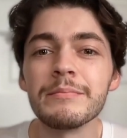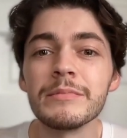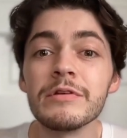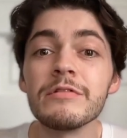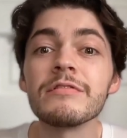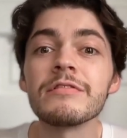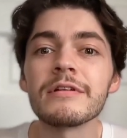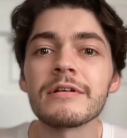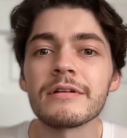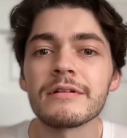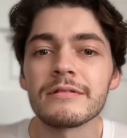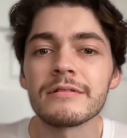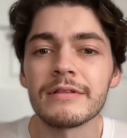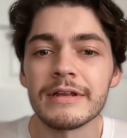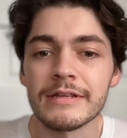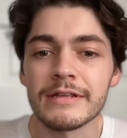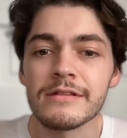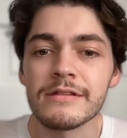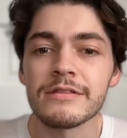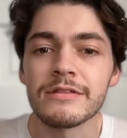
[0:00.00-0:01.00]
Music
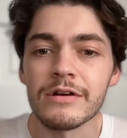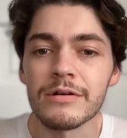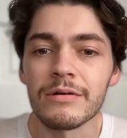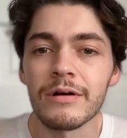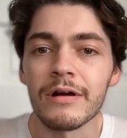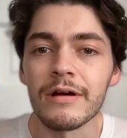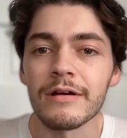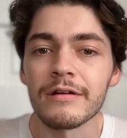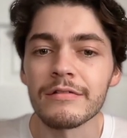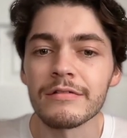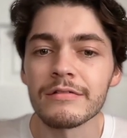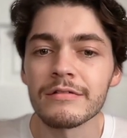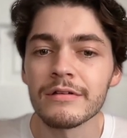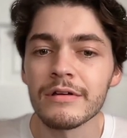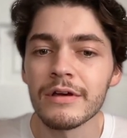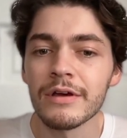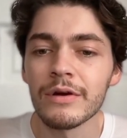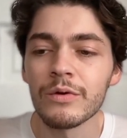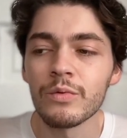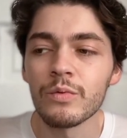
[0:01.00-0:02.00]
that he
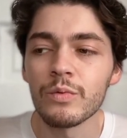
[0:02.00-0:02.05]
theorized